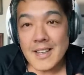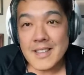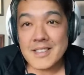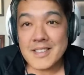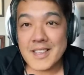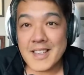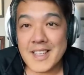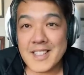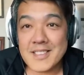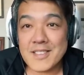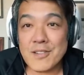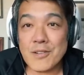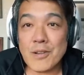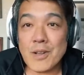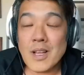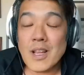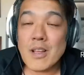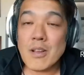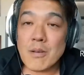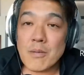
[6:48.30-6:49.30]
So these are
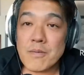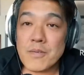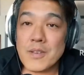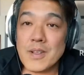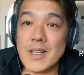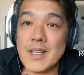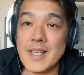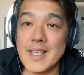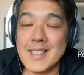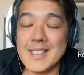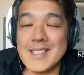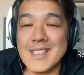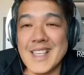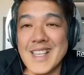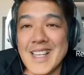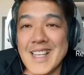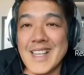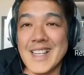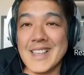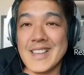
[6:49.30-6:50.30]
all helpful hints
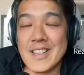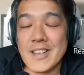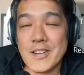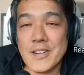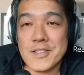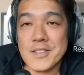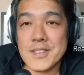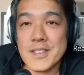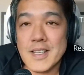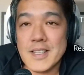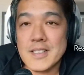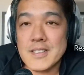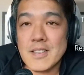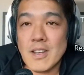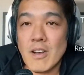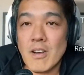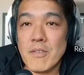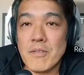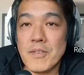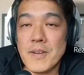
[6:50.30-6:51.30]
in the context
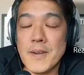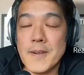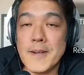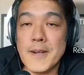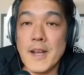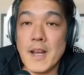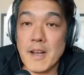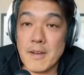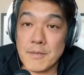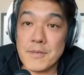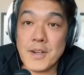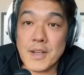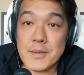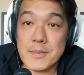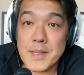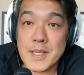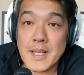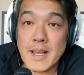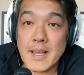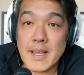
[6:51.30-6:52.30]
of
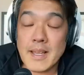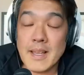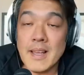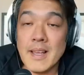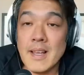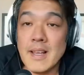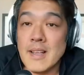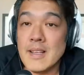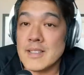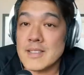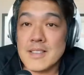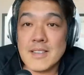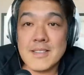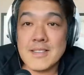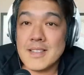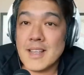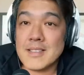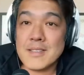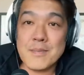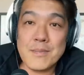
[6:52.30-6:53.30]
vitamin A. So it
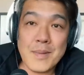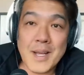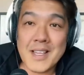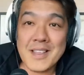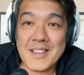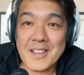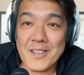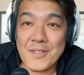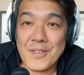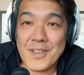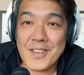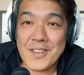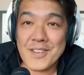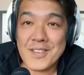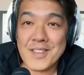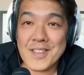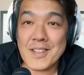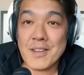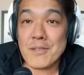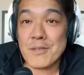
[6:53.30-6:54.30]
doesn't matter if you're
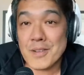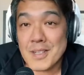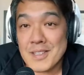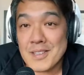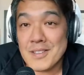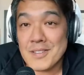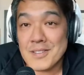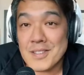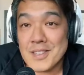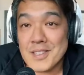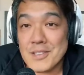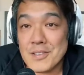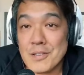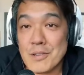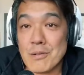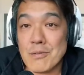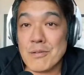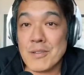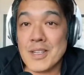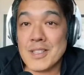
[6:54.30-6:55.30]
using a retinoid
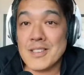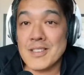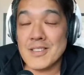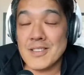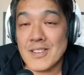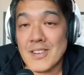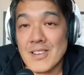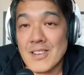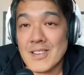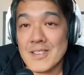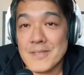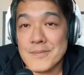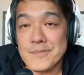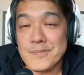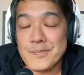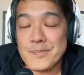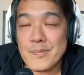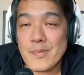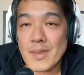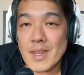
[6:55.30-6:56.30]
or retinol,
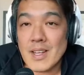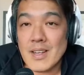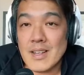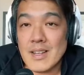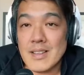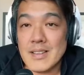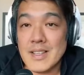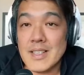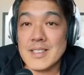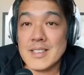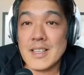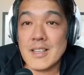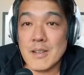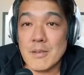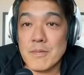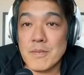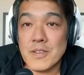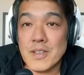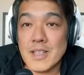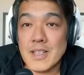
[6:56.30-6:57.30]
these are
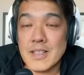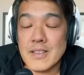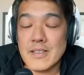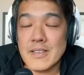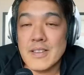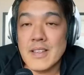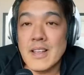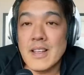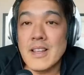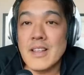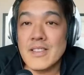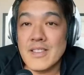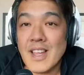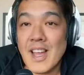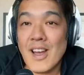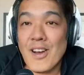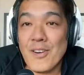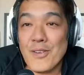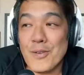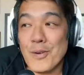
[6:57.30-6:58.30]
helpful hints.
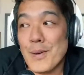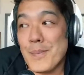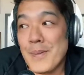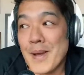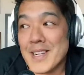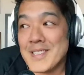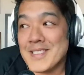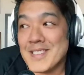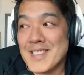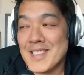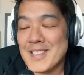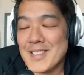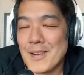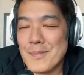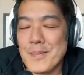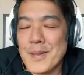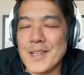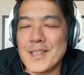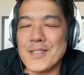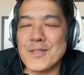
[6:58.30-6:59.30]
Now, we're back to the
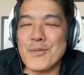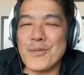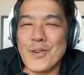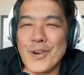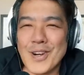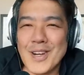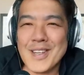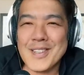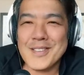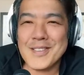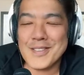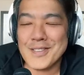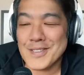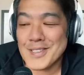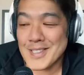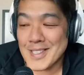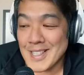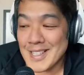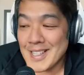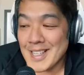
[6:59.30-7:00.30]
topic, is why do
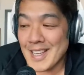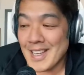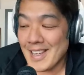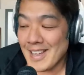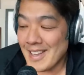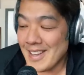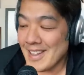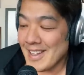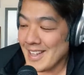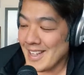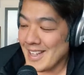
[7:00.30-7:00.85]
skincare